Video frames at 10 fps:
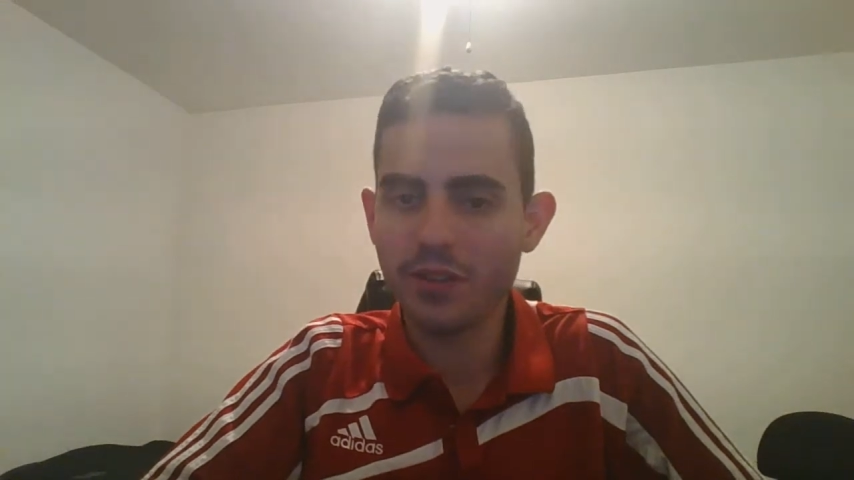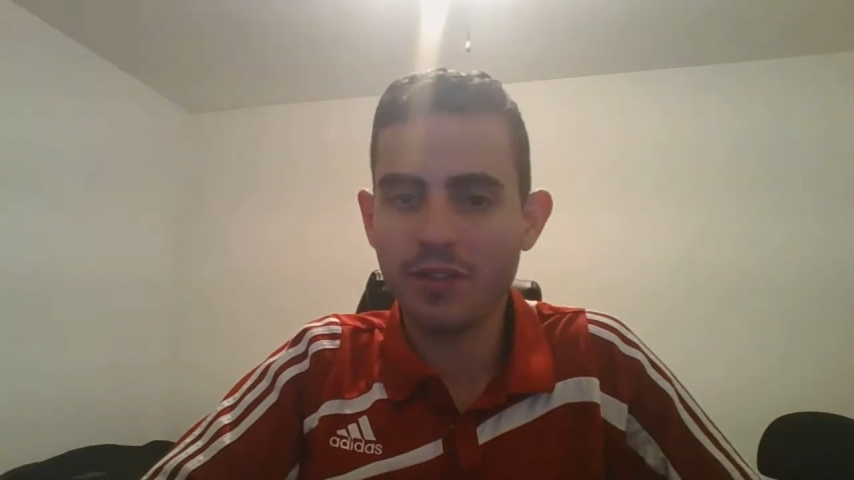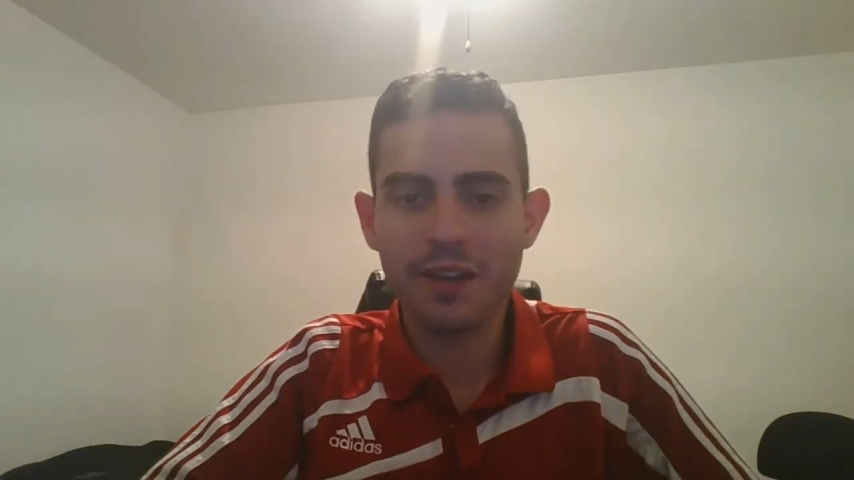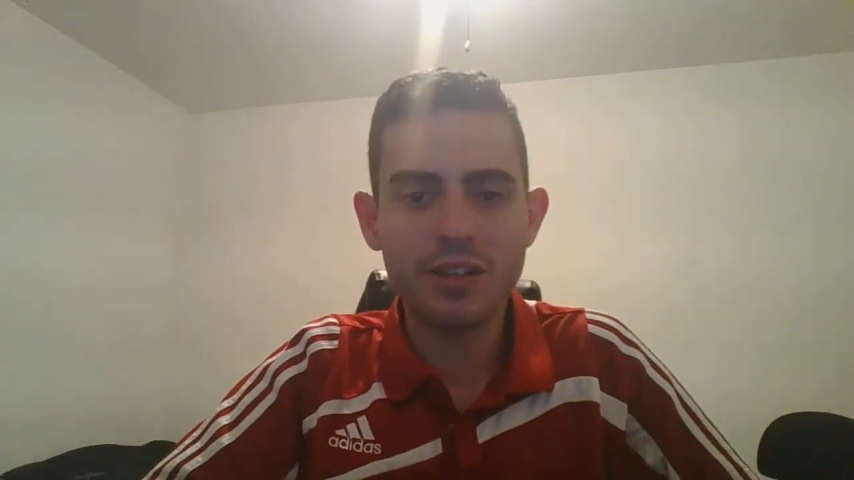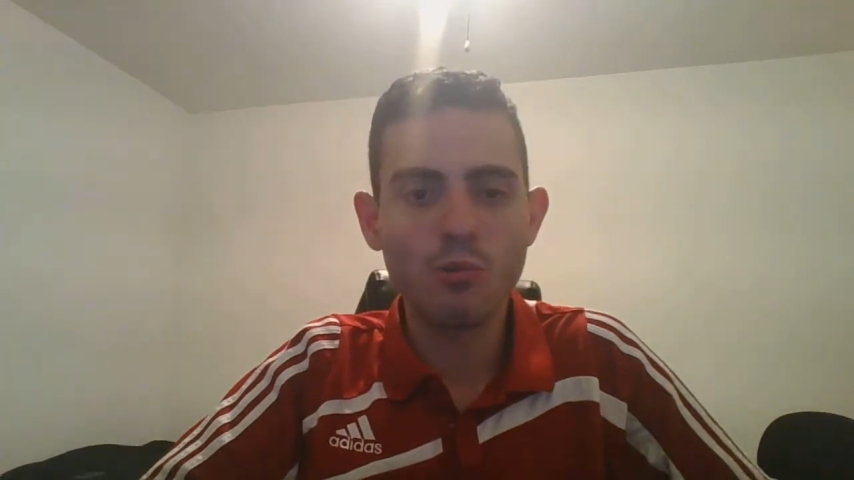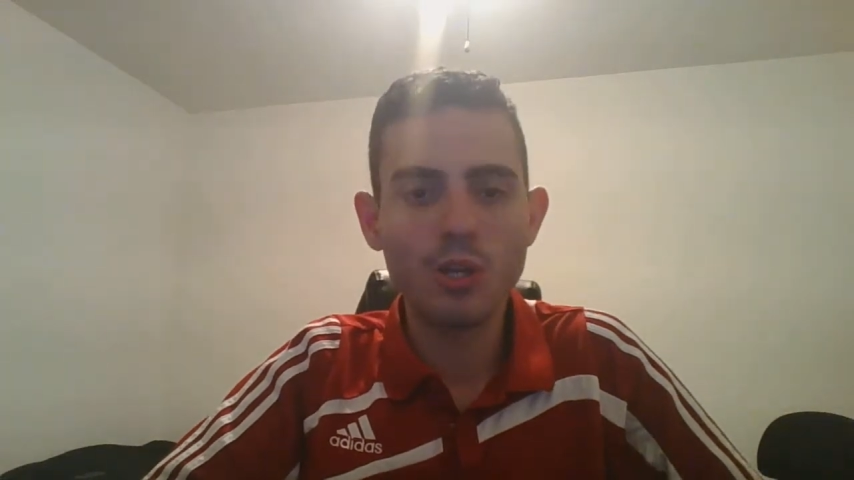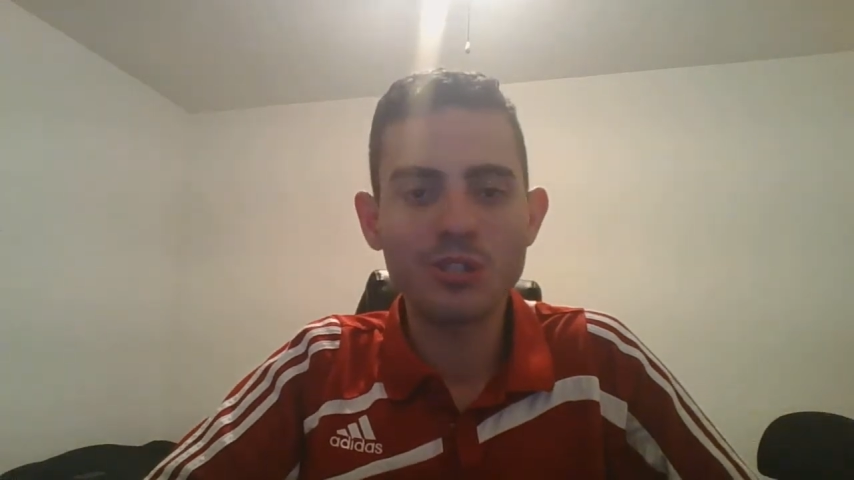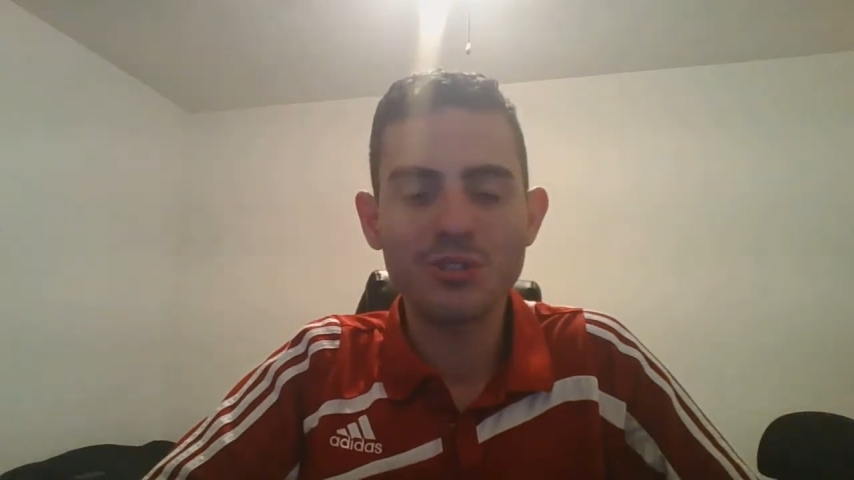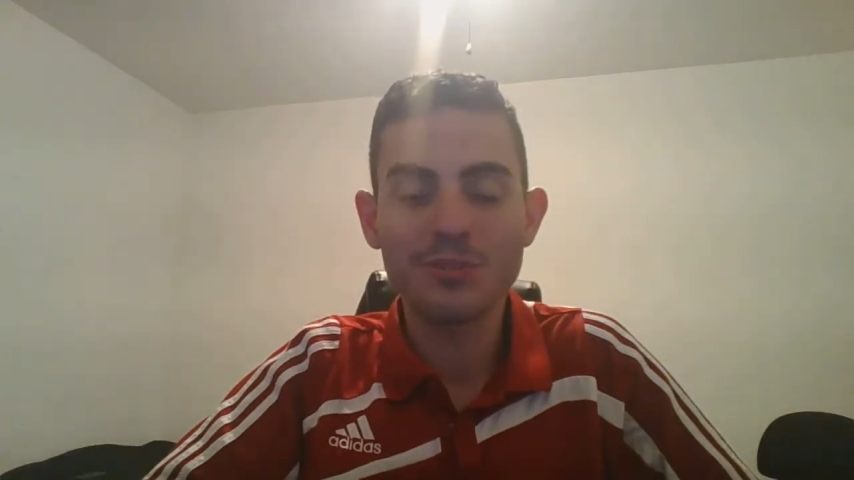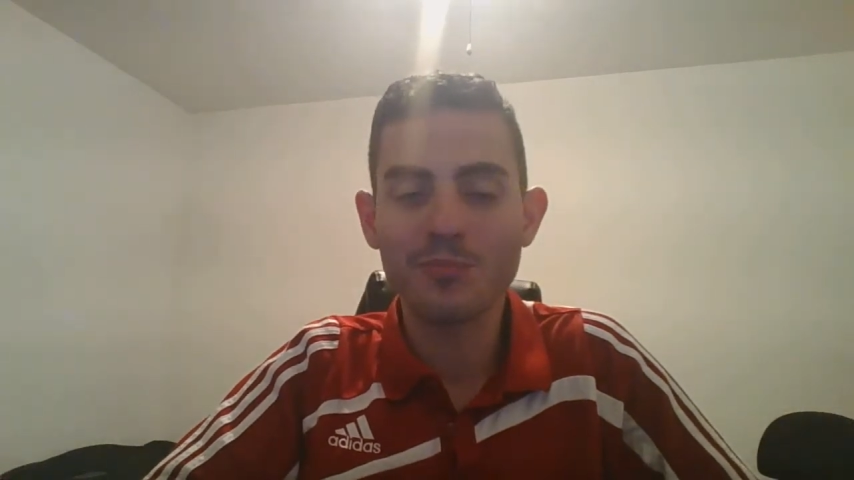if you have any
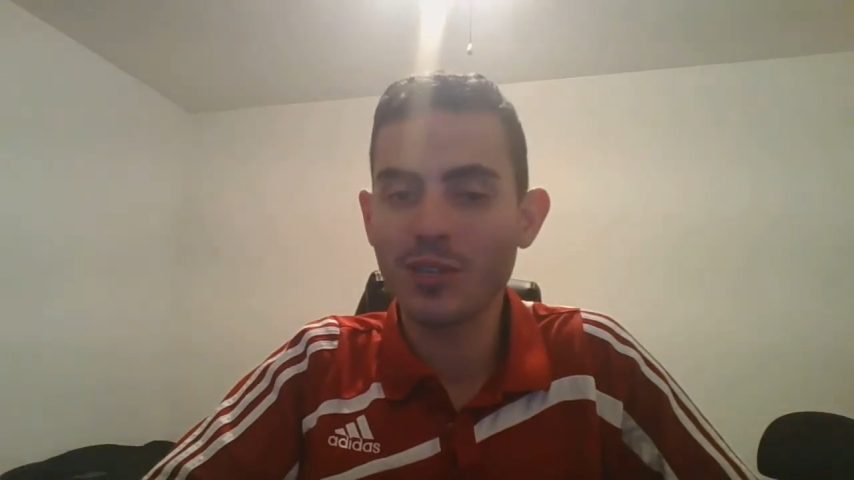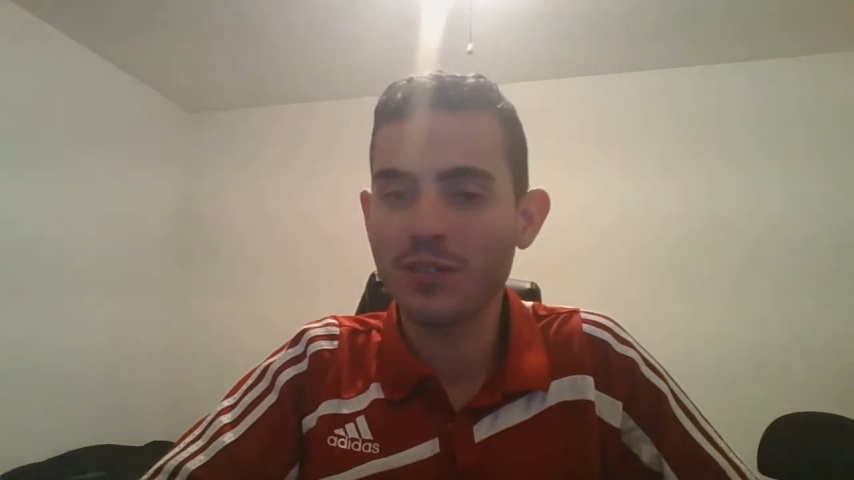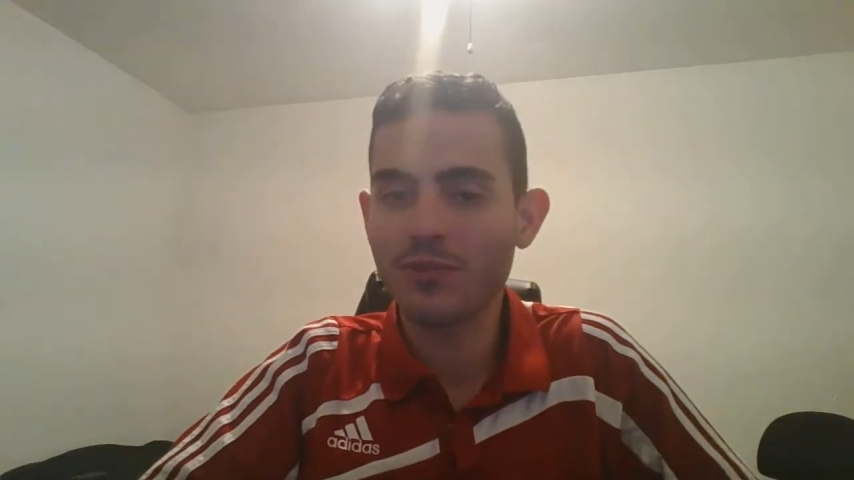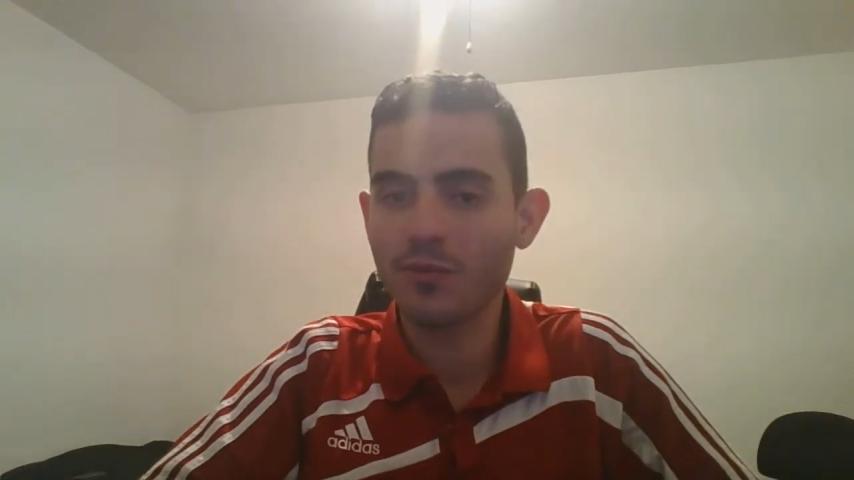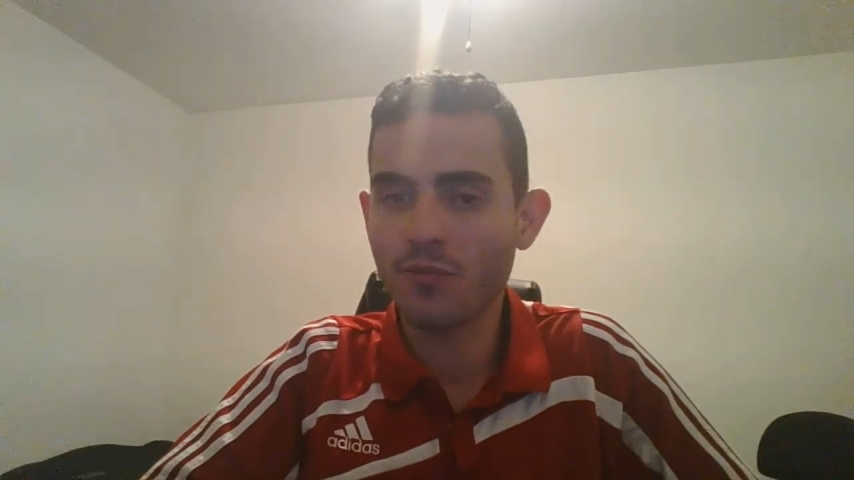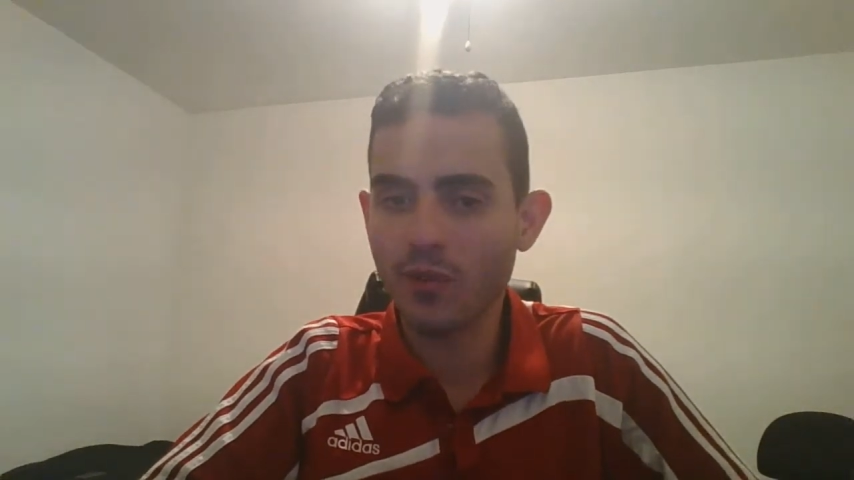questions, please